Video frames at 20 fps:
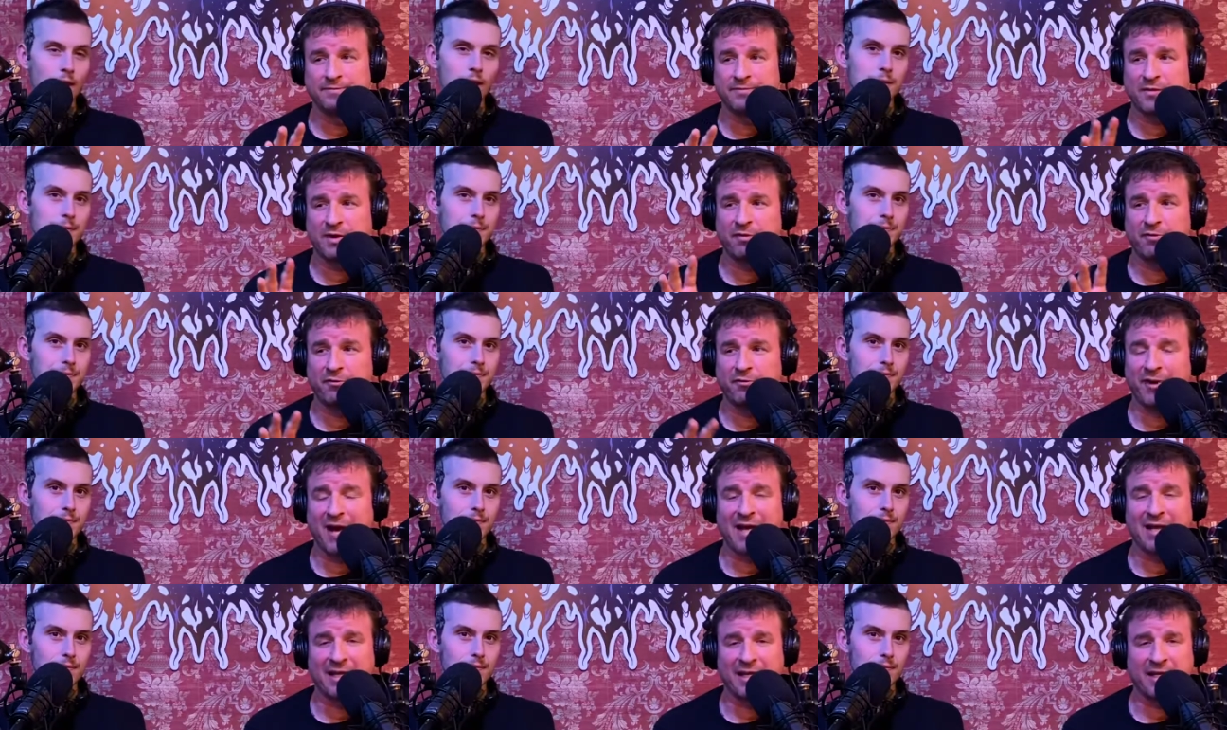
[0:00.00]

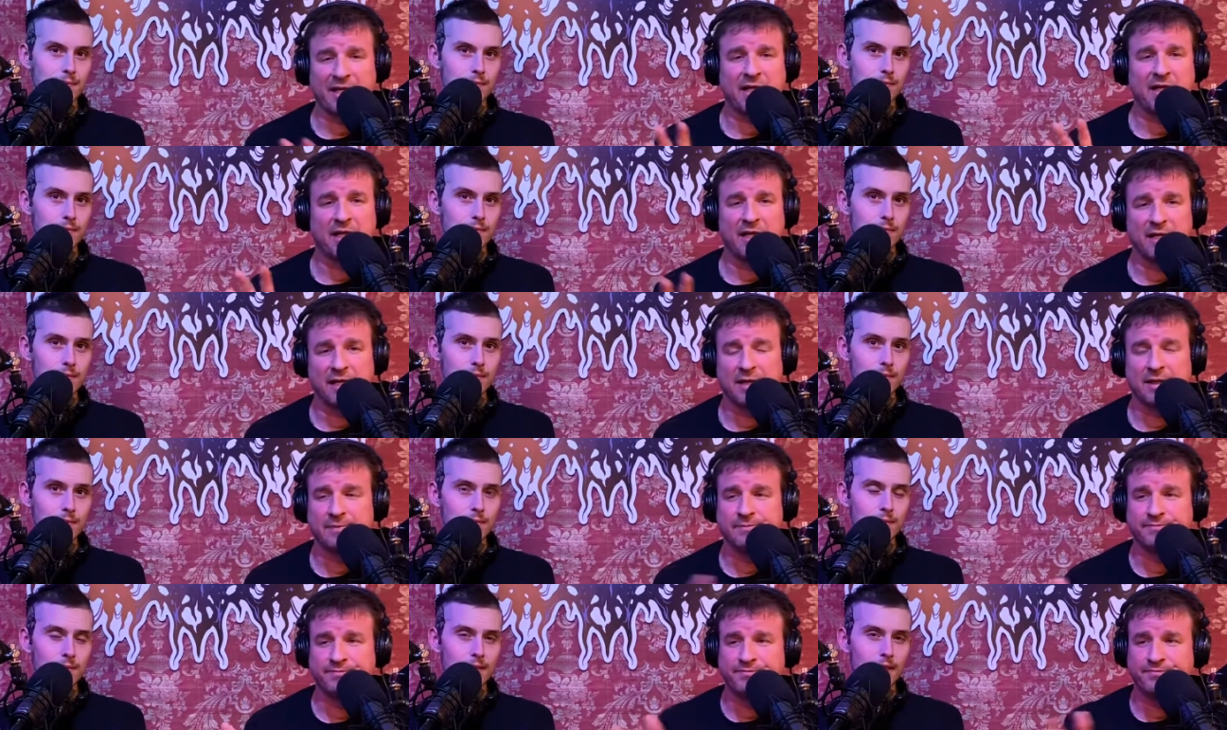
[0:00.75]
Speaker 1: phallic.
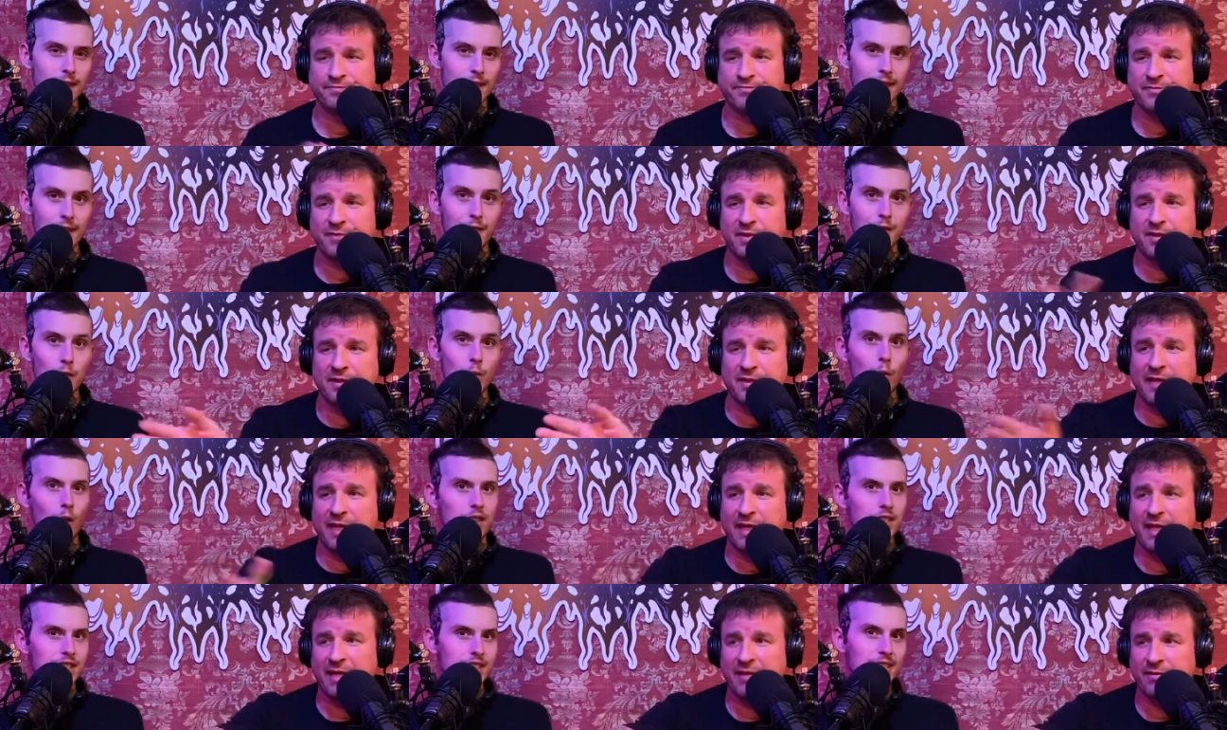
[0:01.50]
Um, if you
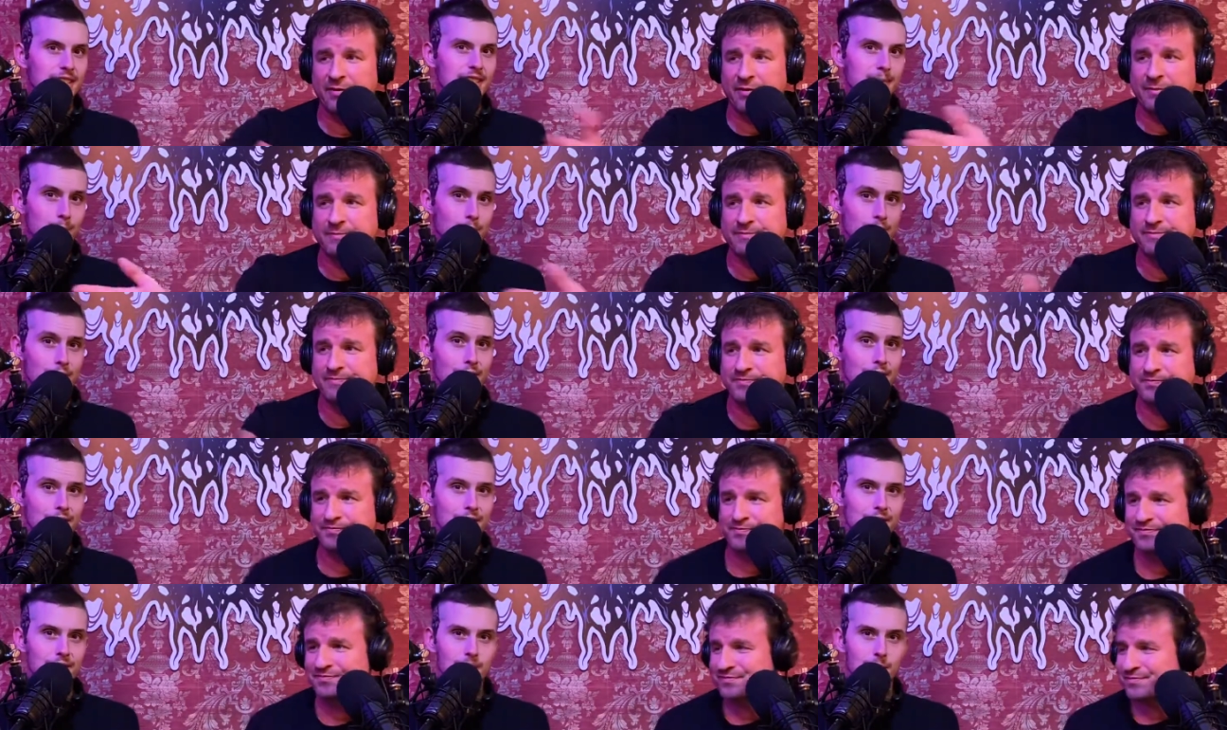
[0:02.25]
watched this movie on
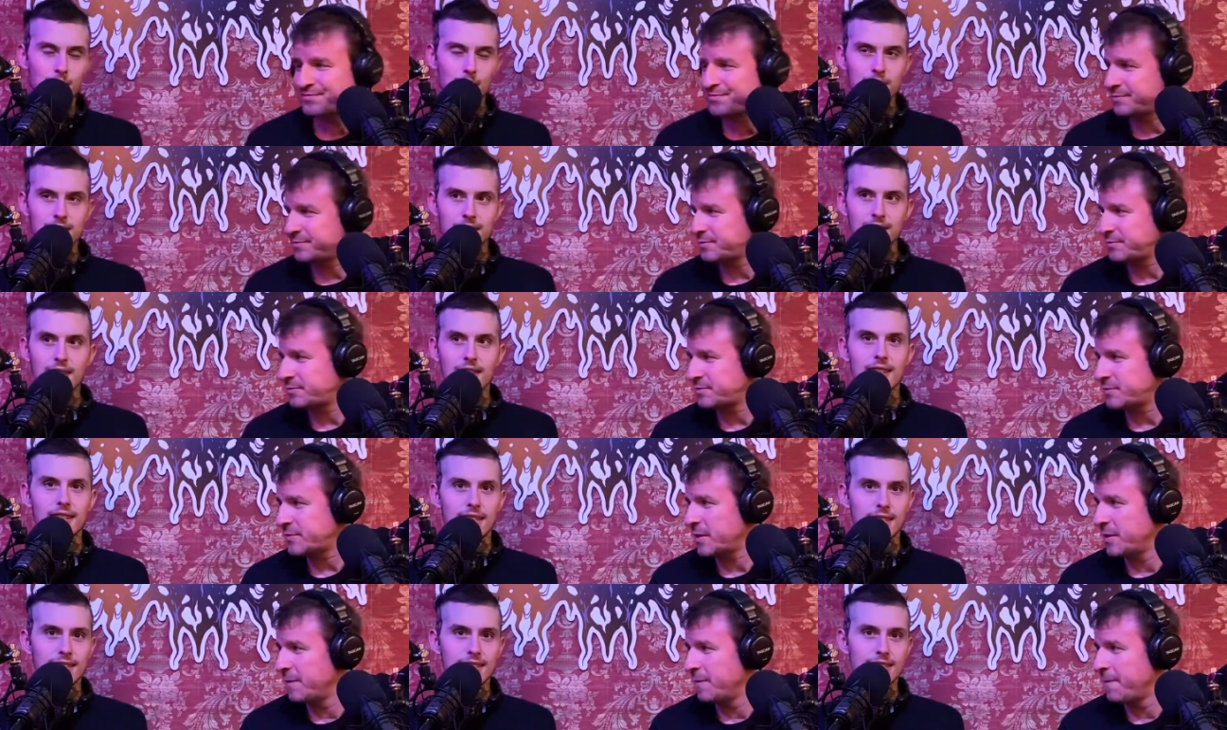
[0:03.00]
YouTube, you would still think
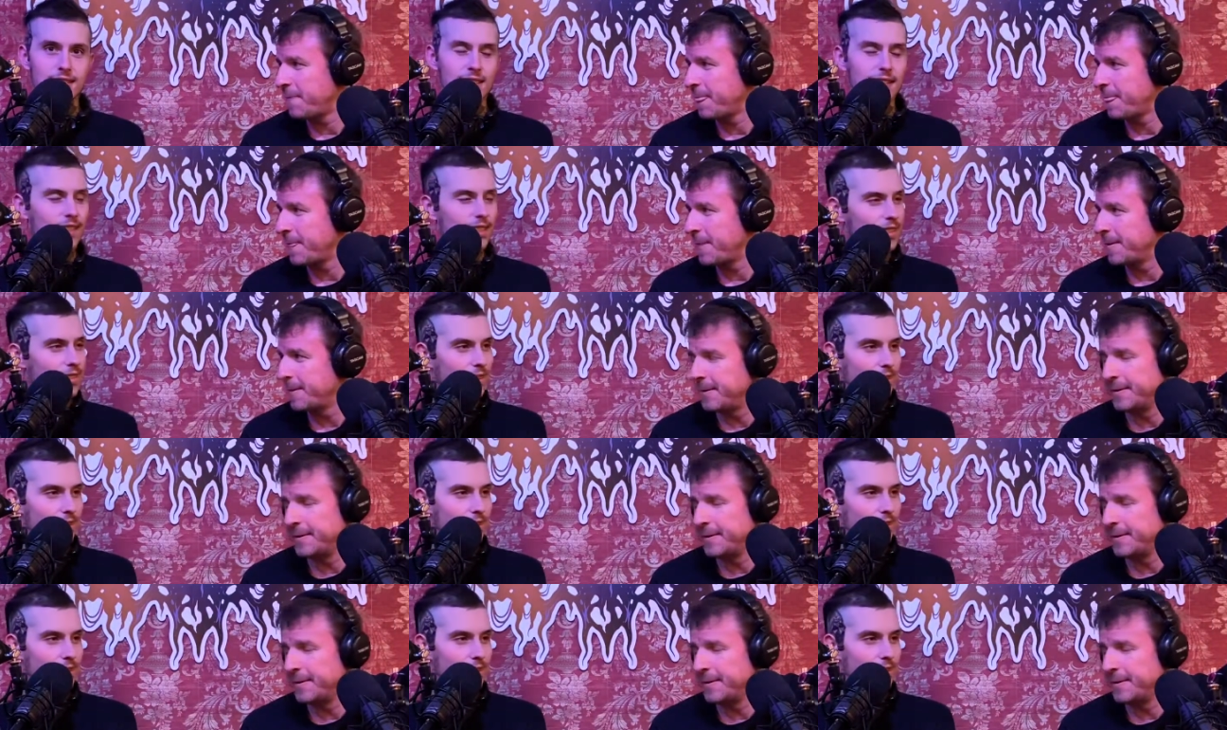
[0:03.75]
it's like